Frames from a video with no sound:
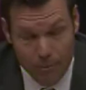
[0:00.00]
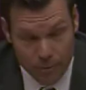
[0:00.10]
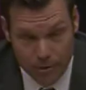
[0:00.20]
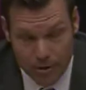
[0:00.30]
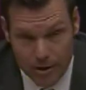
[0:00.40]

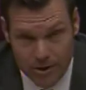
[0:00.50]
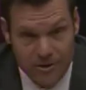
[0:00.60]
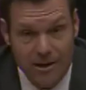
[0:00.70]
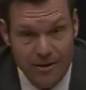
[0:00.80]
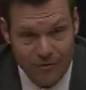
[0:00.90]
temporary
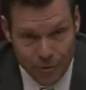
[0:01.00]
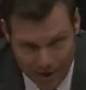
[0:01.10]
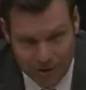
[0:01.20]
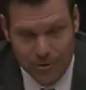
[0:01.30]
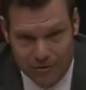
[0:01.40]
executive
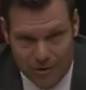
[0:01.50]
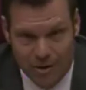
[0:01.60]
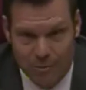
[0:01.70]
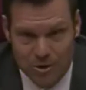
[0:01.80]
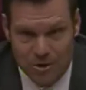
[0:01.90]
director of the
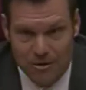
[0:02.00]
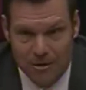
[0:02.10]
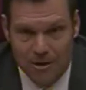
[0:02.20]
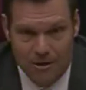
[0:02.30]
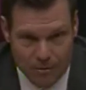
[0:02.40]
commission
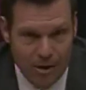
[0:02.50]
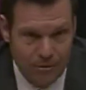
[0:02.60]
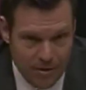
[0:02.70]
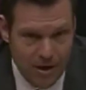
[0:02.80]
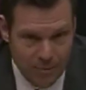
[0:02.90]
that
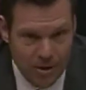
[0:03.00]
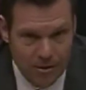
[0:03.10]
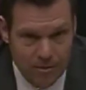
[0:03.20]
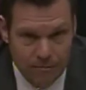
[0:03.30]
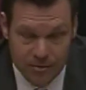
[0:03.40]
rendered that
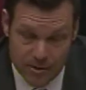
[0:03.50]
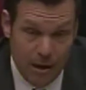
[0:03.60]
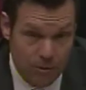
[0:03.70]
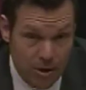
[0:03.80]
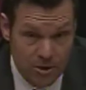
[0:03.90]
opinion. So
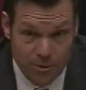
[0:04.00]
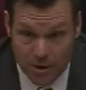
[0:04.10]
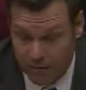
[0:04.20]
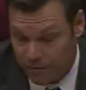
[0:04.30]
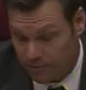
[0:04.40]
that would also be
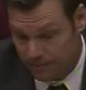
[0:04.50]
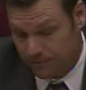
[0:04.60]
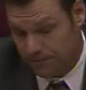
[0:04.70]
helpful.